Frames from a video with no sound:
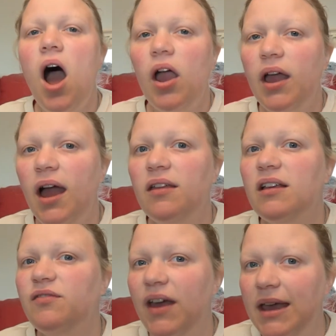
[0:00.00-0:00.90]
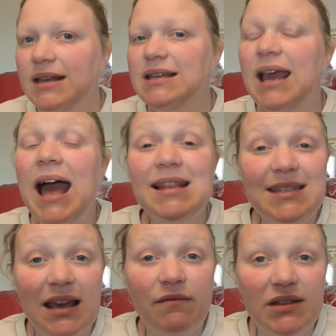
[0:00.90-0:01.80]
Okay, that's for eating and
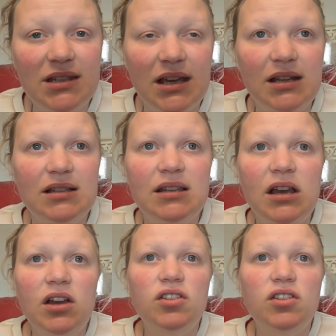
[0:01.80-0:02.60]
saving seeds.